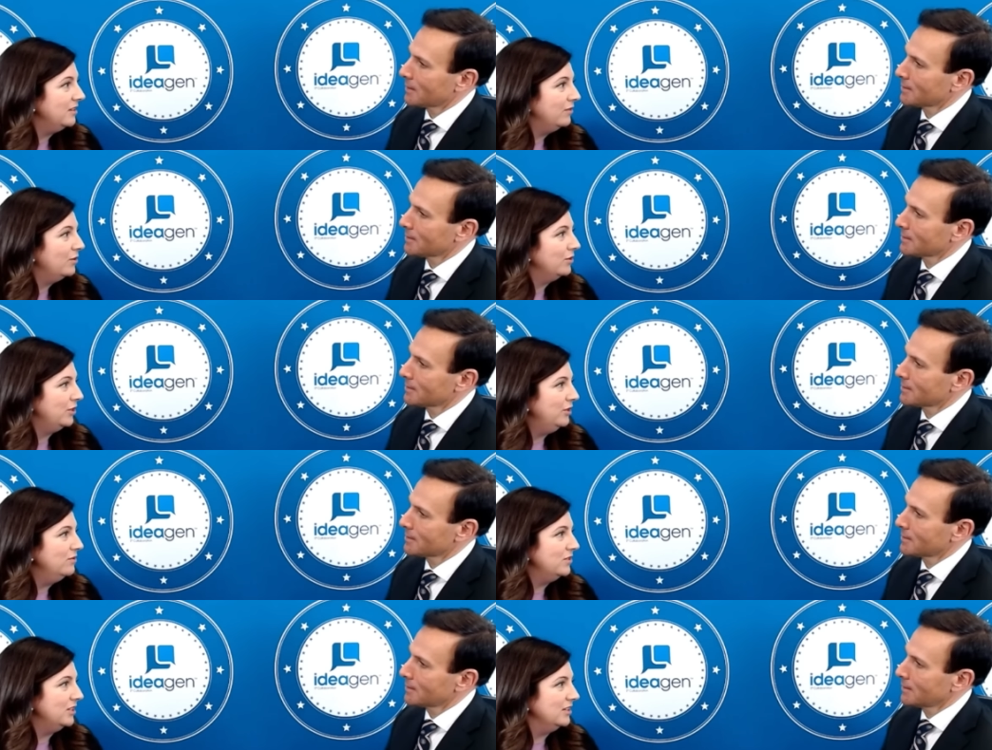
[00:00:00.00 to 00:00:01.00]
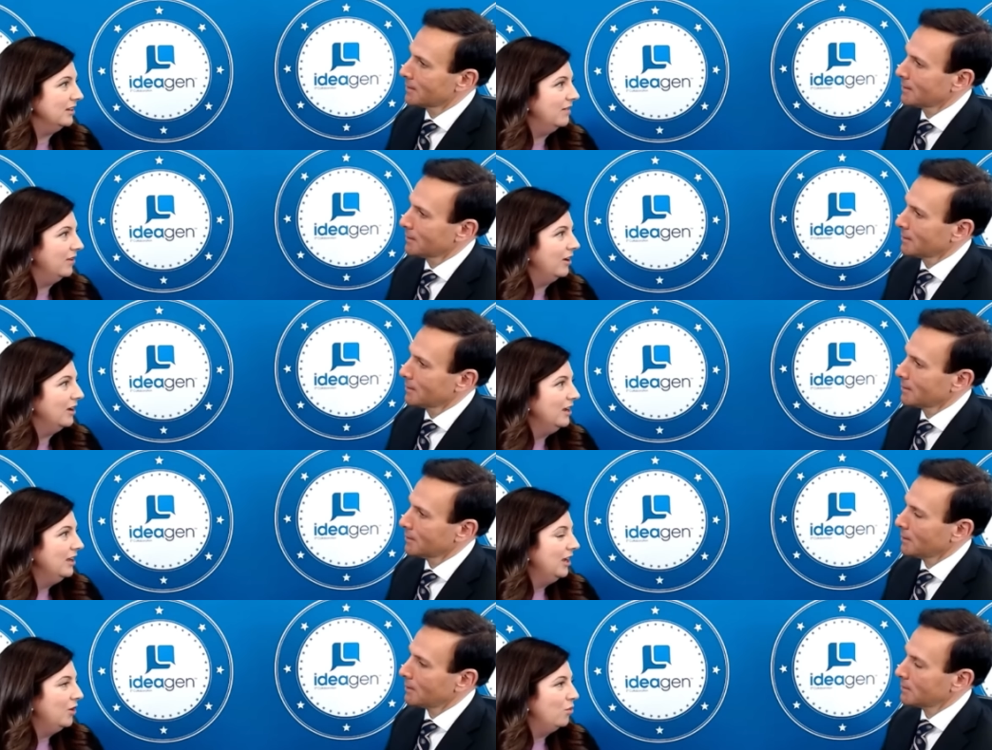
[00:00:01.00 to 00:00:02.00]
Speaker 1: difficult news to deliver
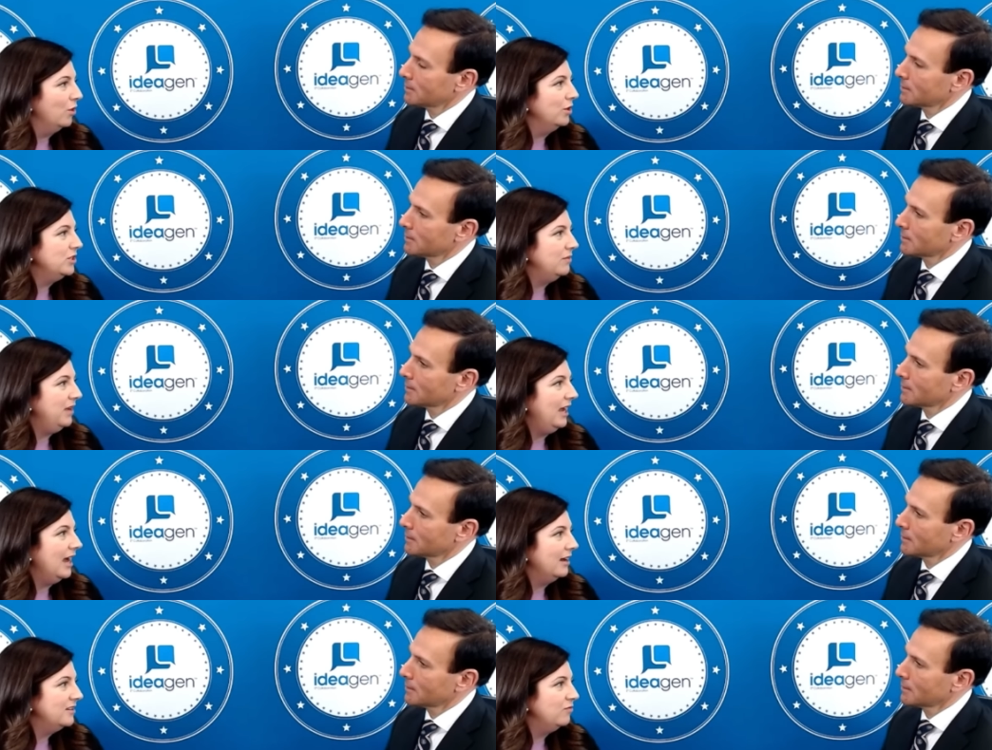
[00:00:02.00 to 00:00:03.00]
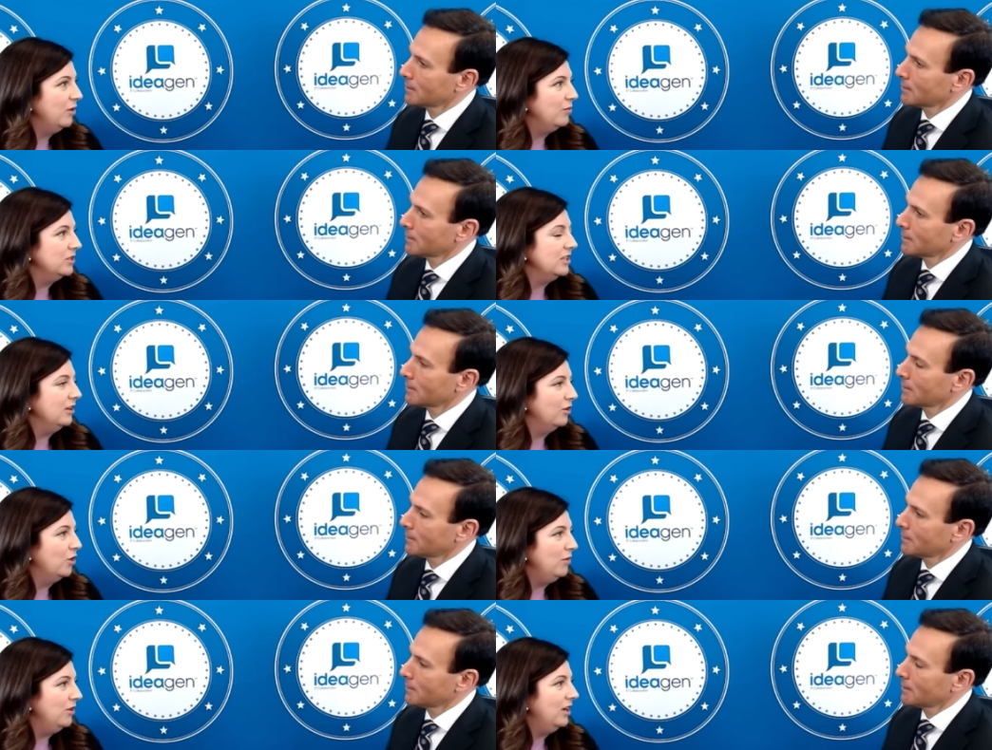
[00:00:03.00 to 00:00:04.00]
yeah. in order to be active members in their
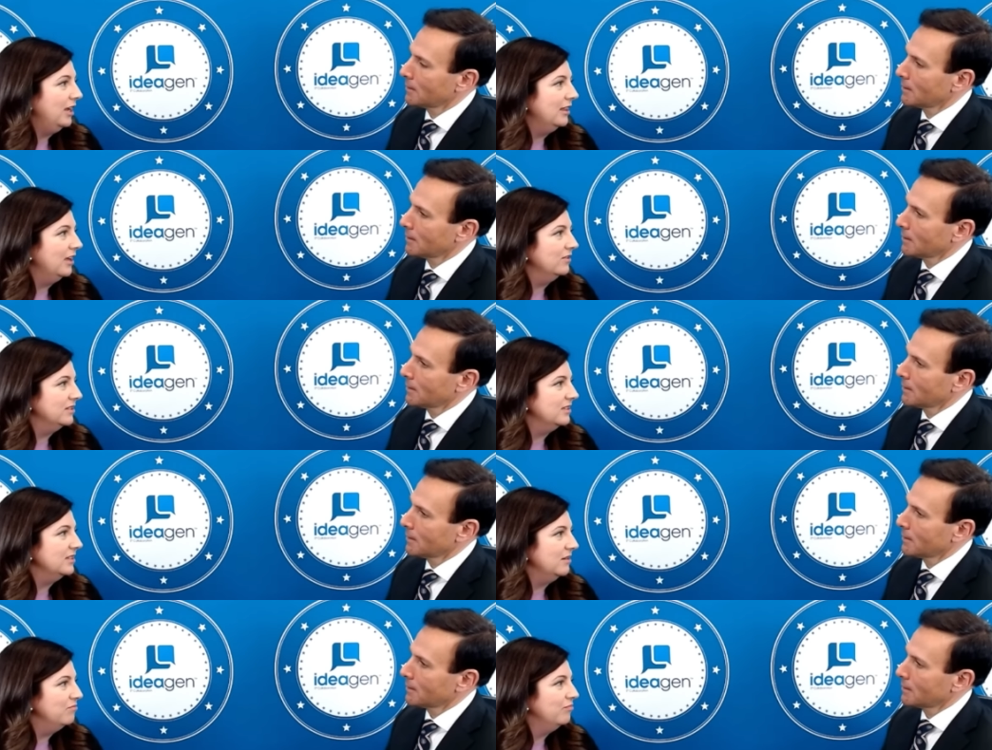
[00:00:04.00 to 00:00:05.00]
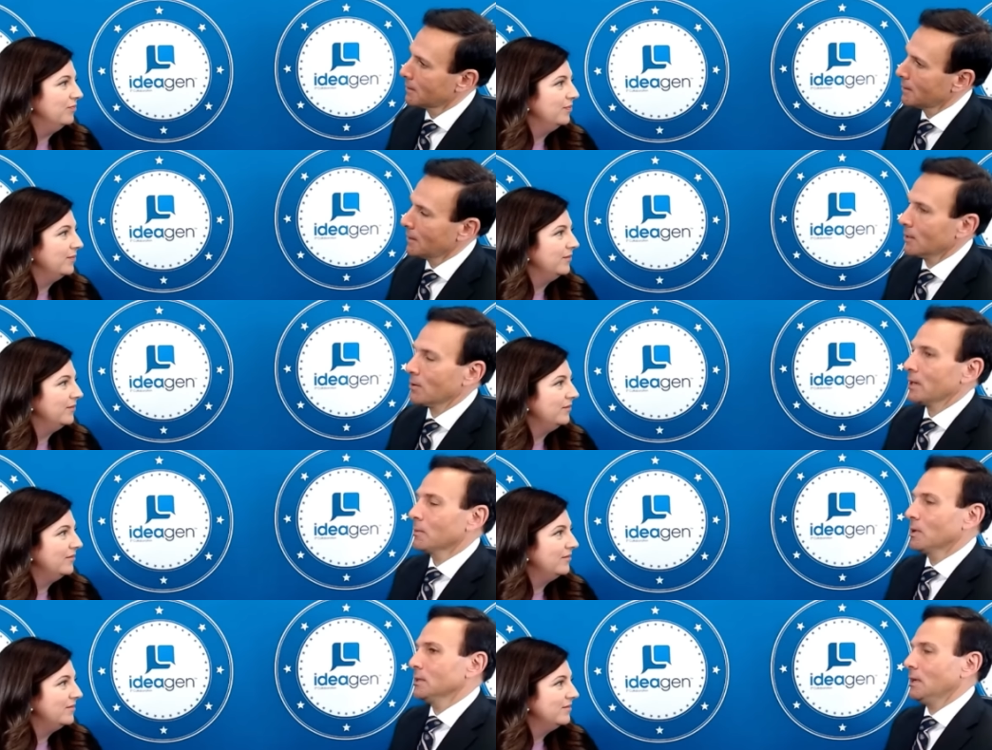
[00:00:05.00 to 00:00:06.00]
community and the health system
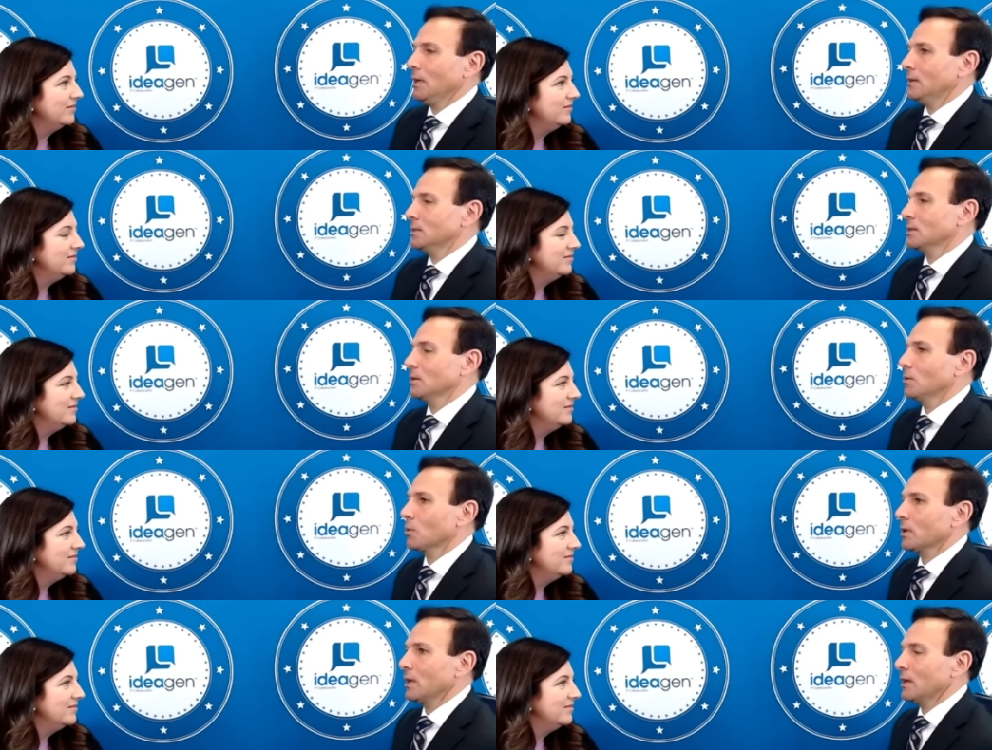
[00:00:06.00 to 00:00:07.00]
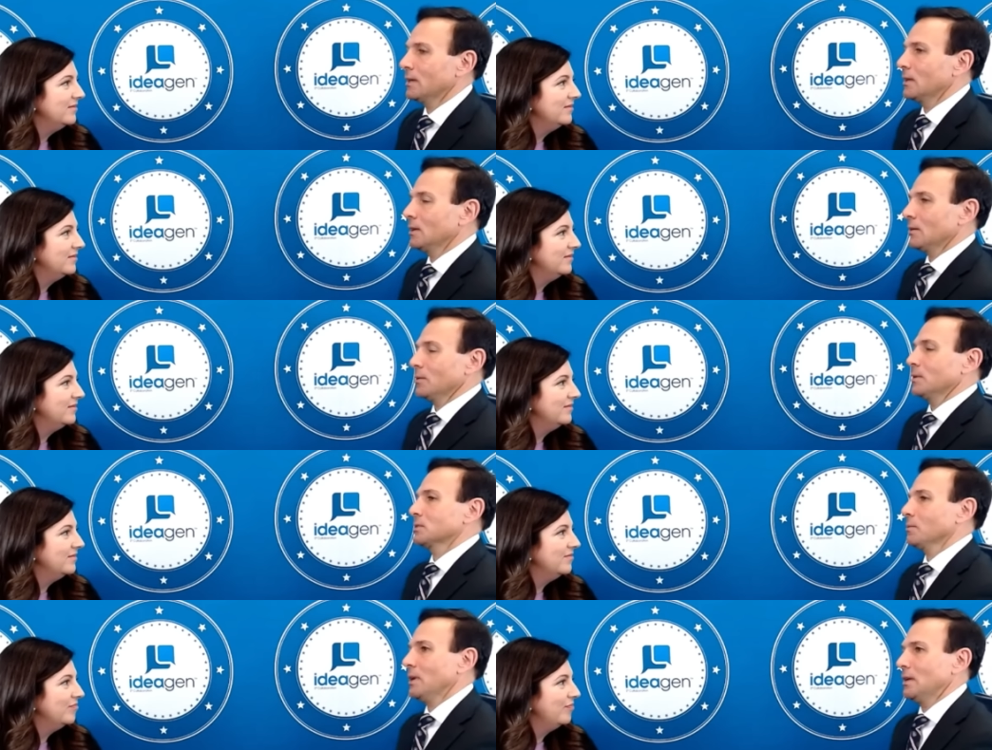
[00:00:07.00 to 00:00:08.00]
Speaker 2: incredible and so you're working on you know
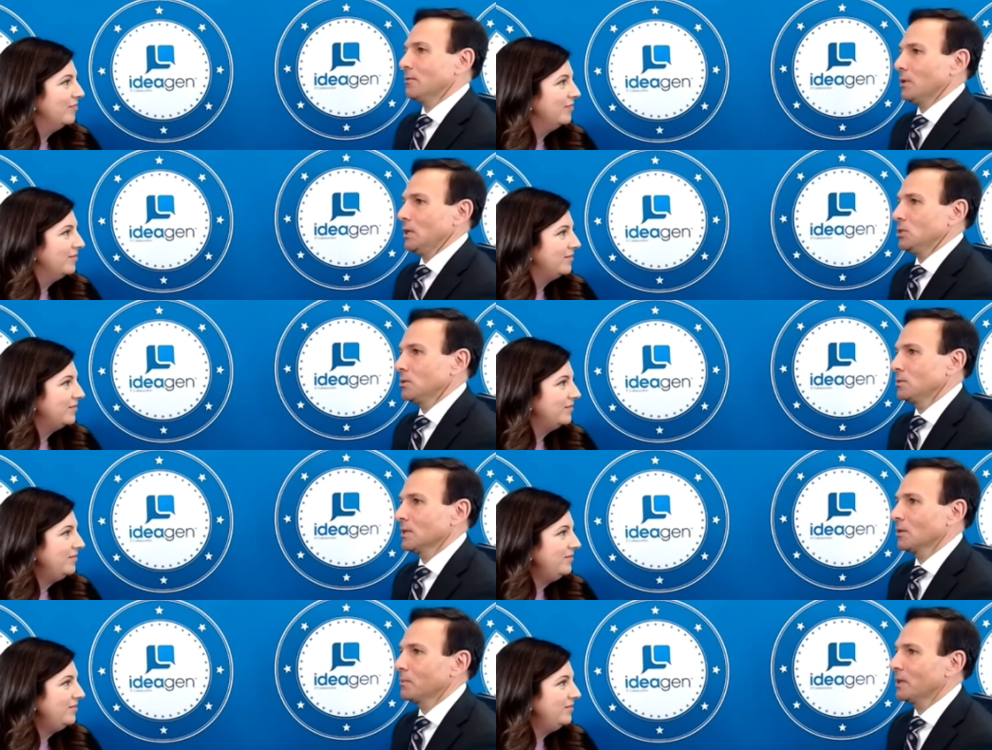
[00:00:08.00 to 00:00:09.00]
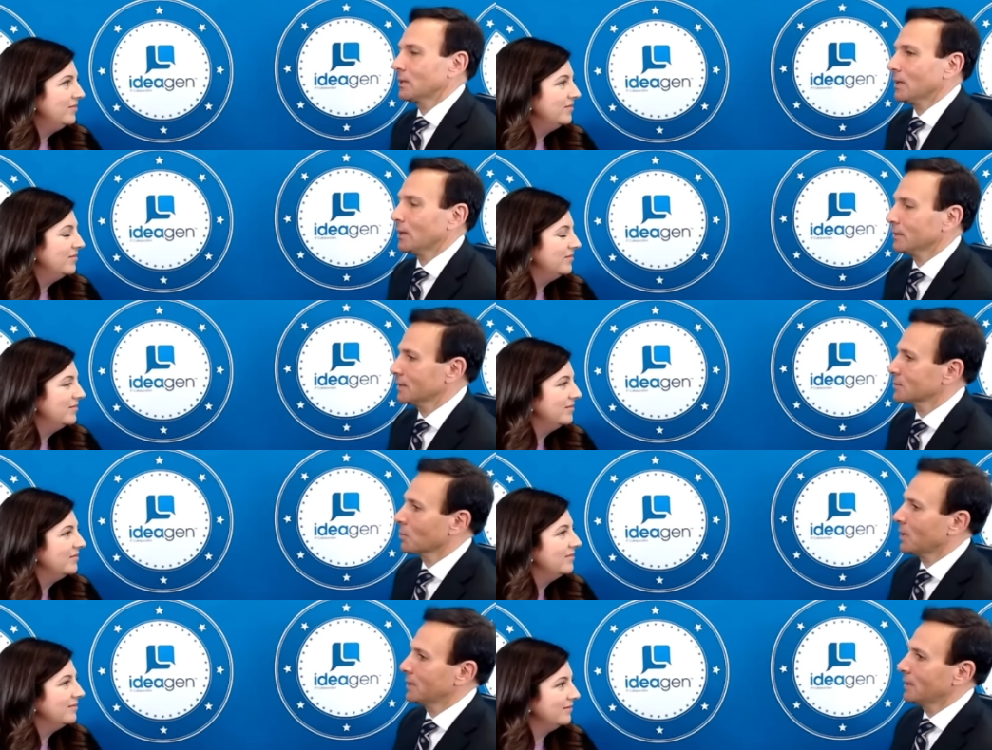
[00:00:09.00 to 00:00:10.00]
so many different issues i know mental health is
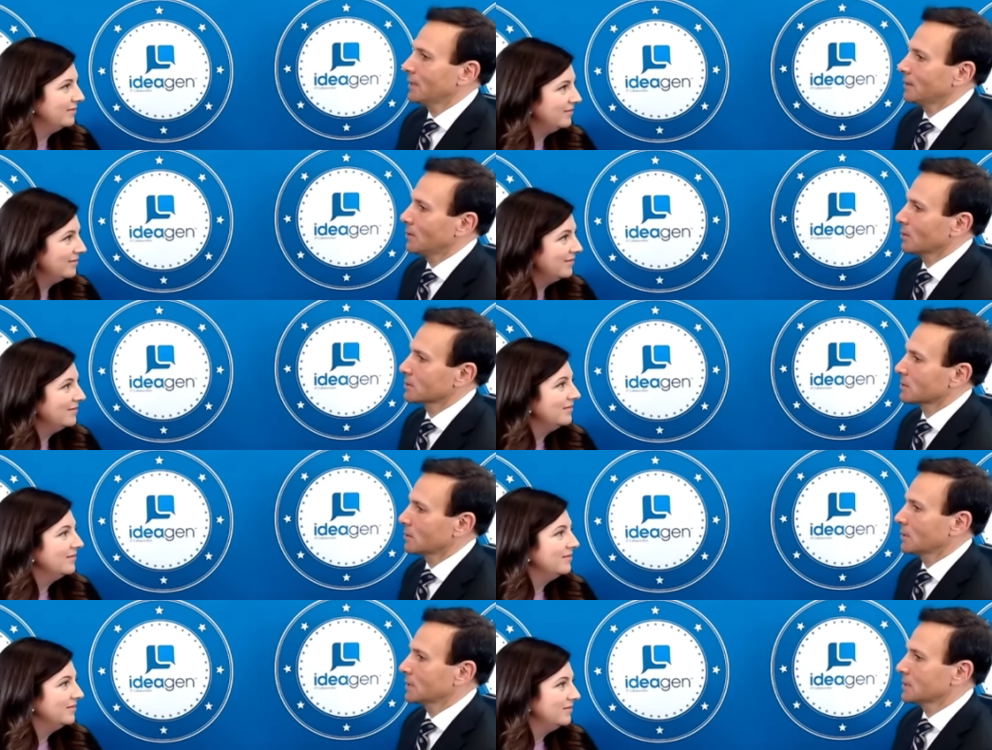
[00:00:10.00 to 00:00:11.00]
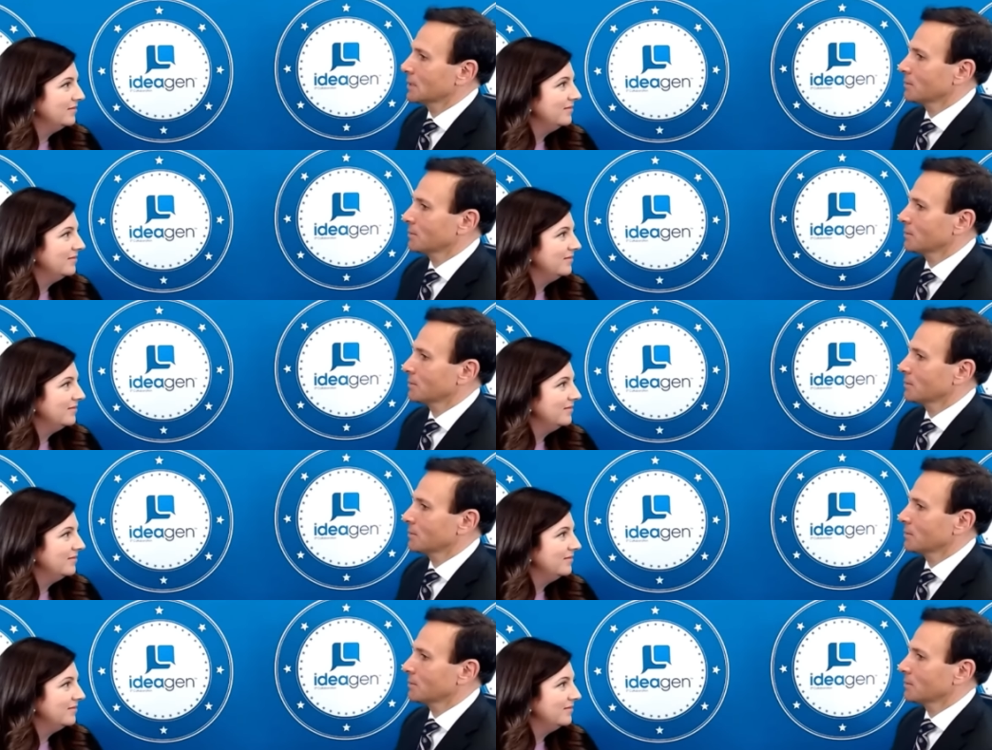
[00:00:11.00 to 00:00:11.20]
one that your students in the